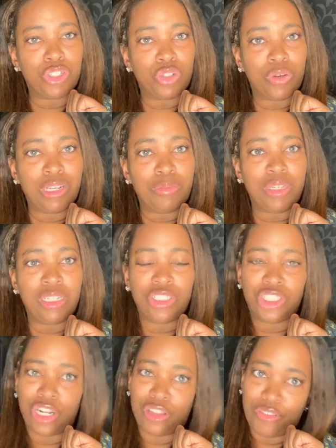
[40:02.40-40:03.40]
joining me.
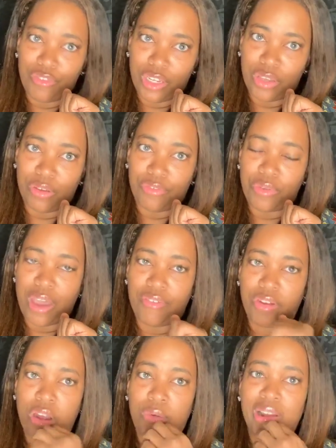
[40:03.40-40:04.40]
Share the video if you
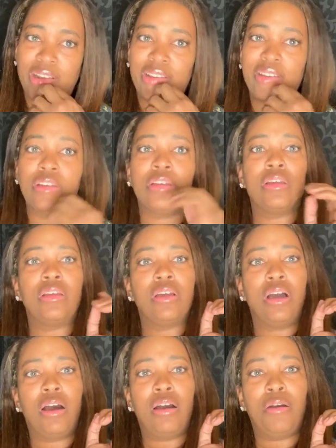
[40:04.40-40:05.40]
haven't already.
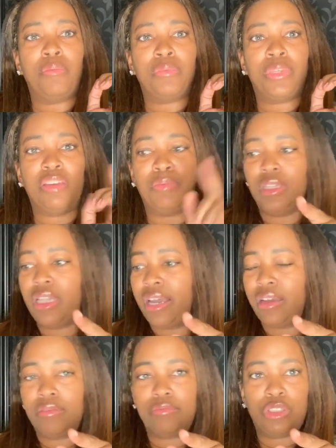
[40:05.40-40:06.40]
Um, give me
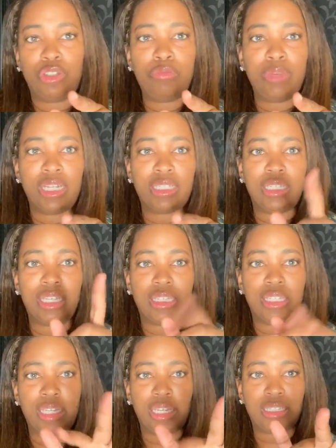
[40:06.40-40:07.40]
like two minutes to get
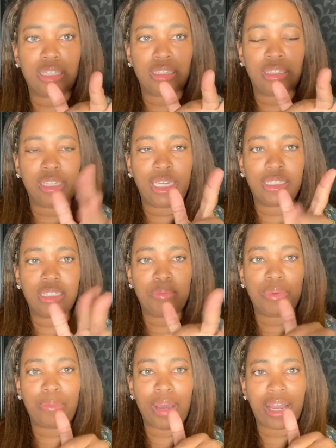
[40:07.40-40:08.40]
the link links
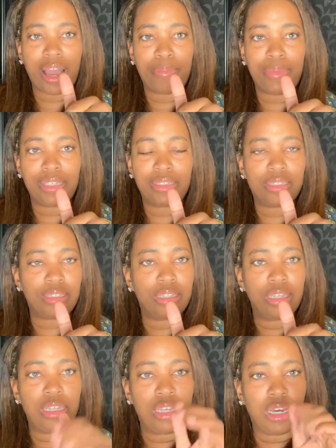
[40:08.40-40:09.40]
up in my comments.
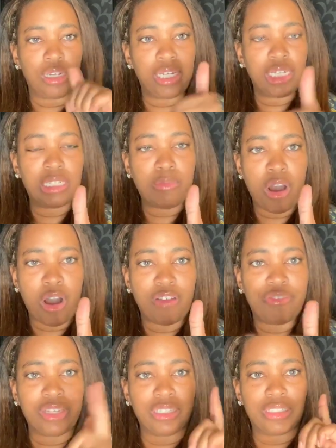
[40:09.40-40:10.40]
A link to my
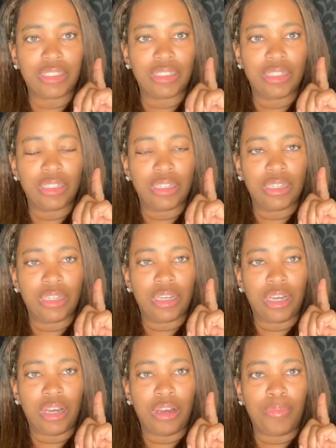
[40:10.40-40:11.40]
office,
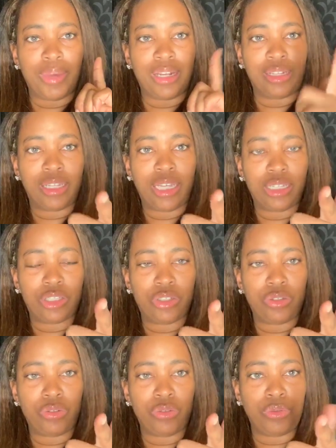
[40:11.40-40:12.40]
um, and a link
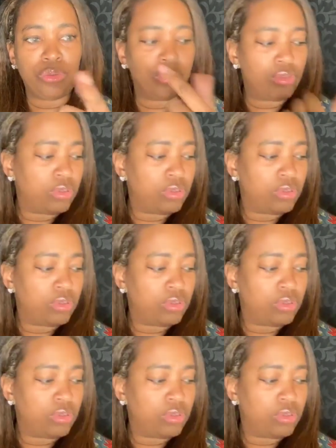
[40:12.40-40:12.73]
to